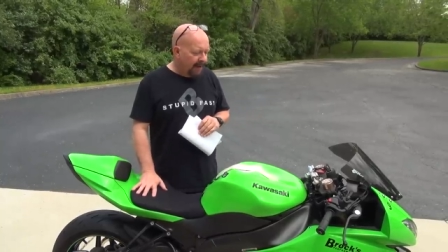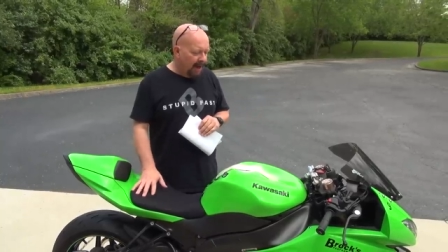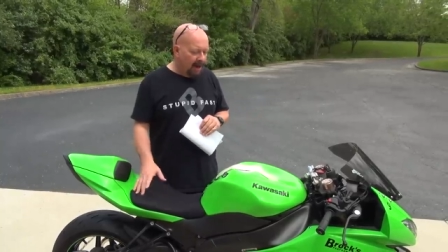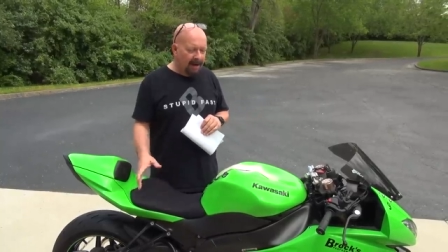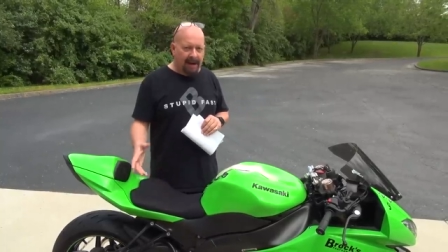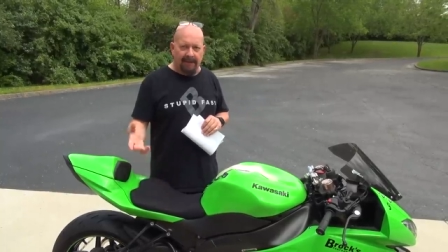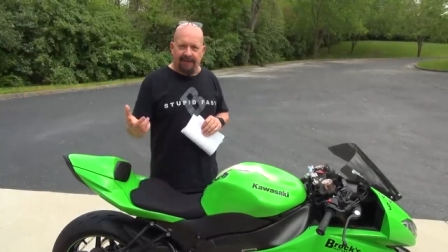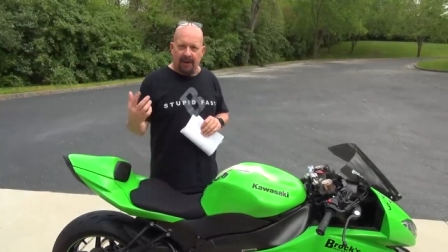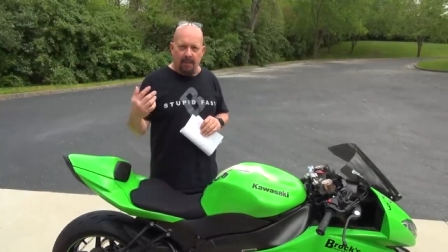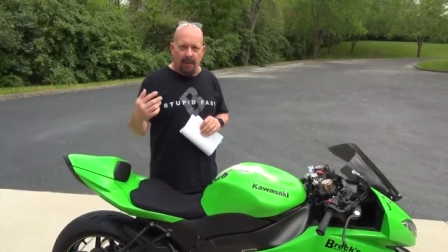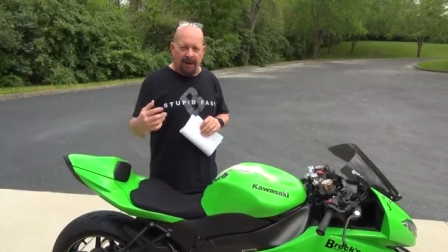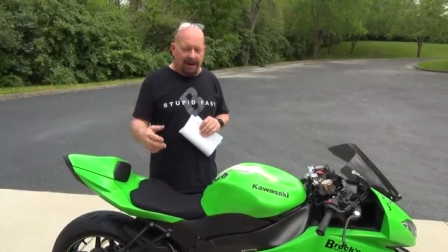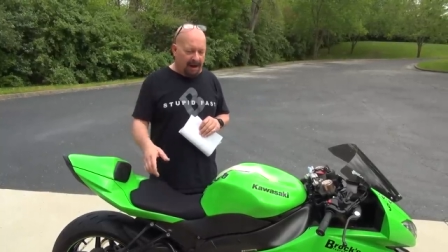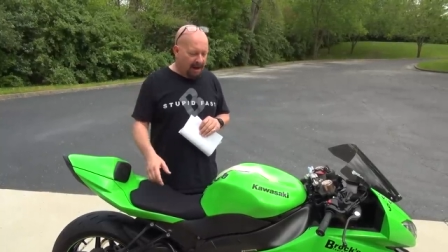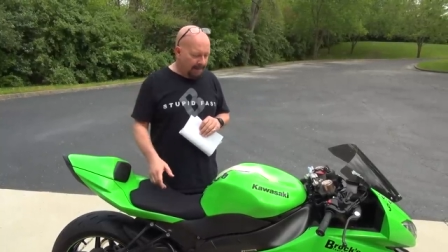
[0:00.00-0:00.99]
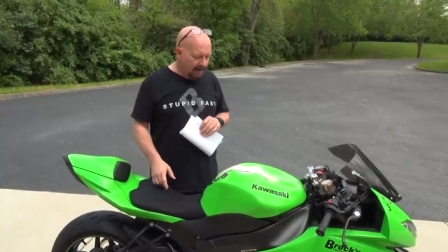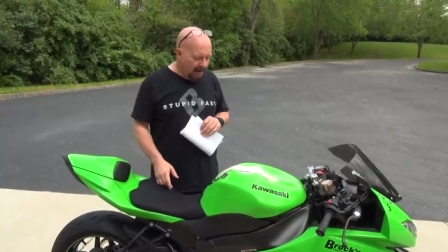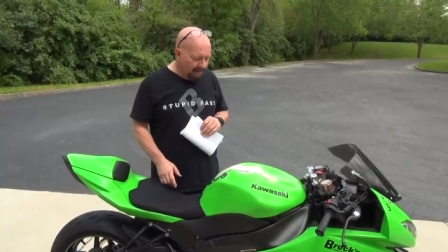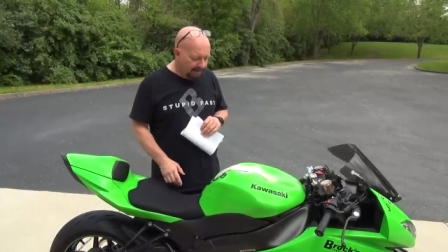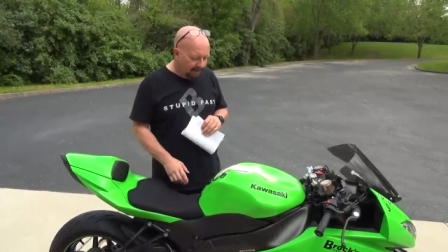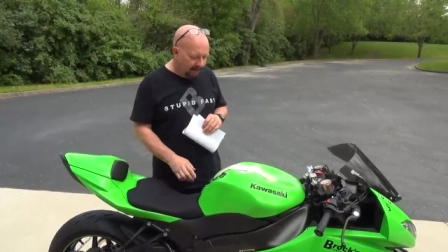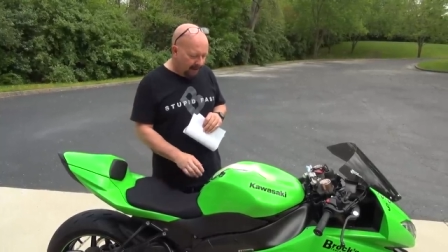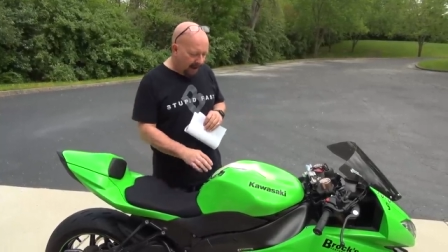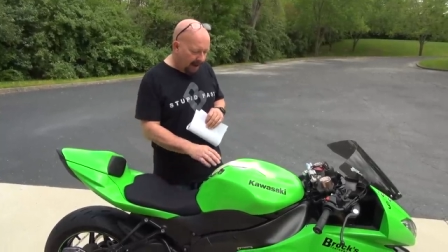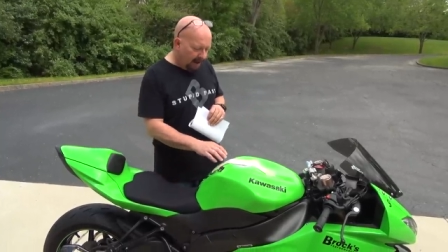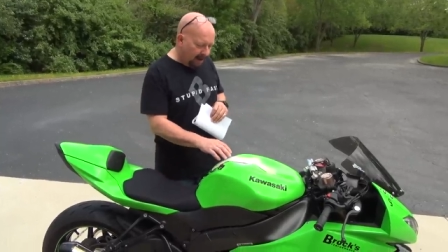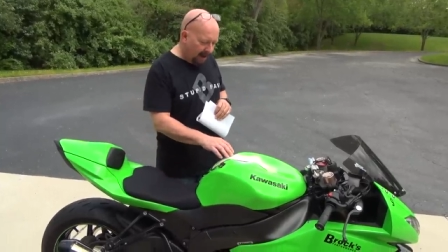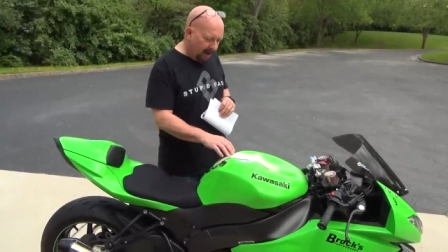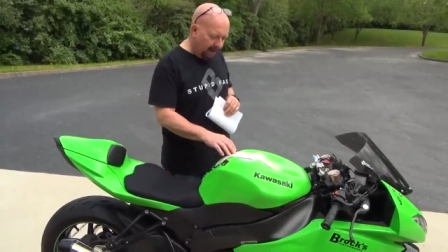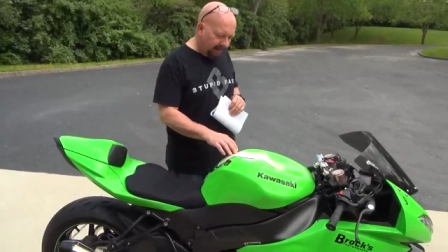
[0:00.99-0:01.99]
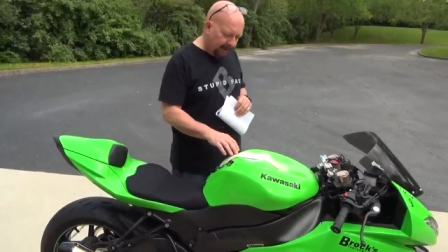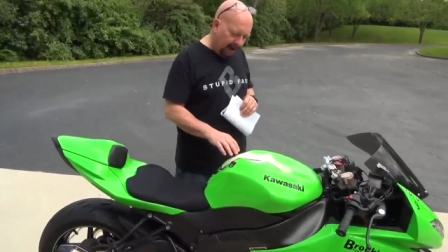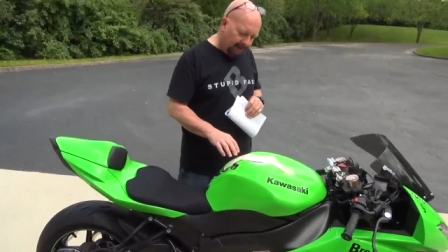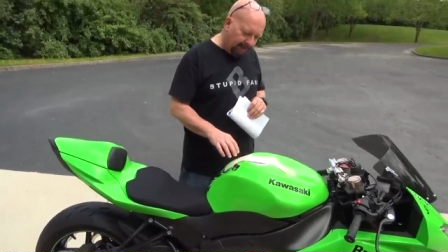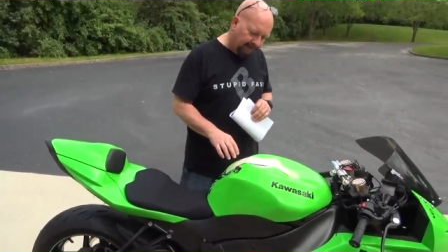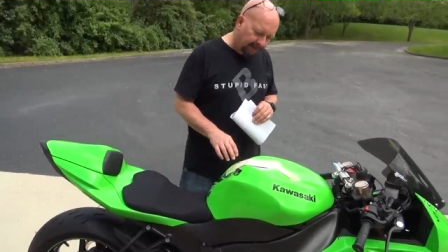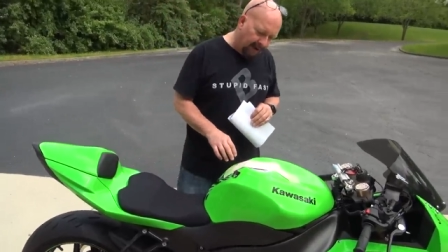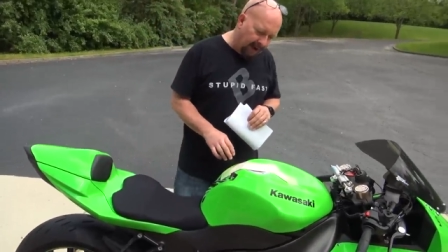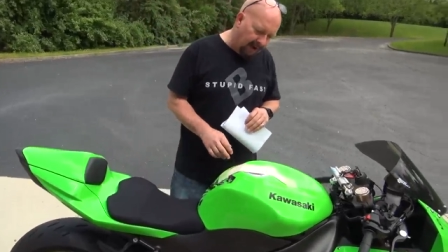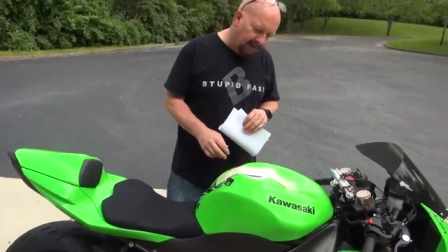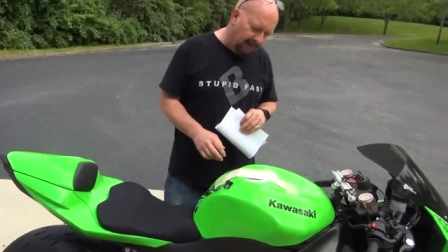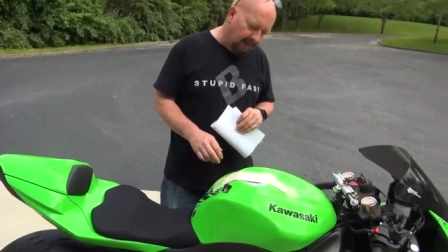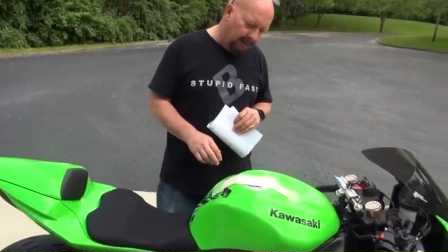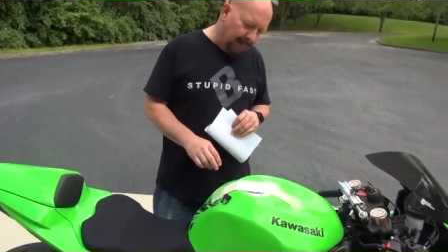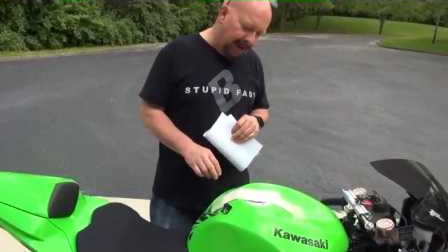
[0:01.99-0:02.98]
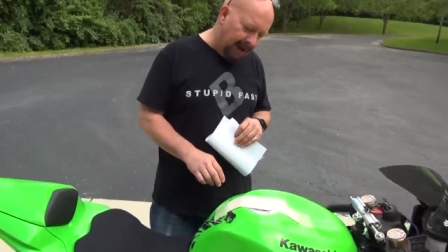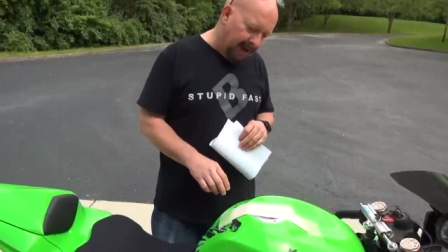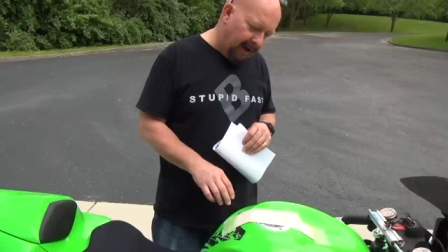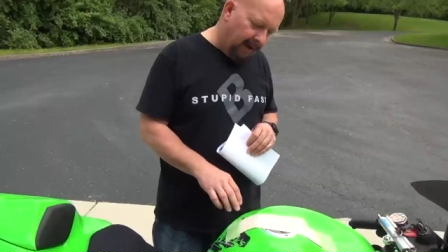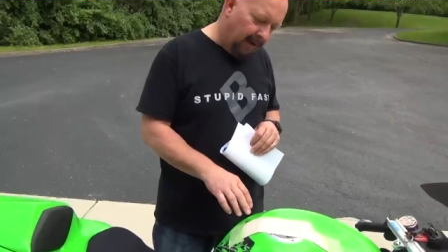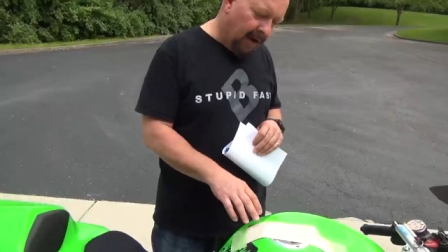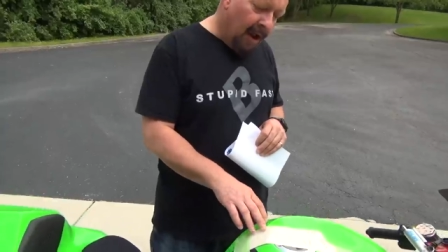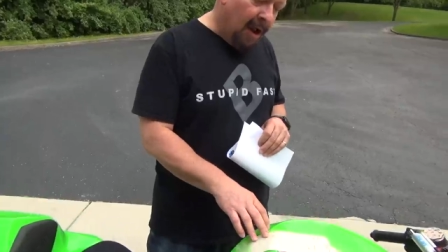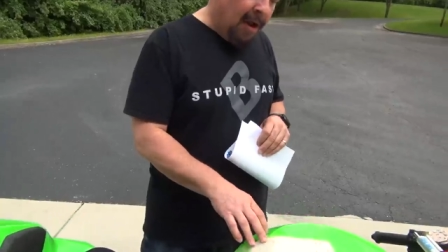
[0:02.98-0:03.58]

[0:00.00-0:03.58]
If you want to come over, I'll show you a little bit here.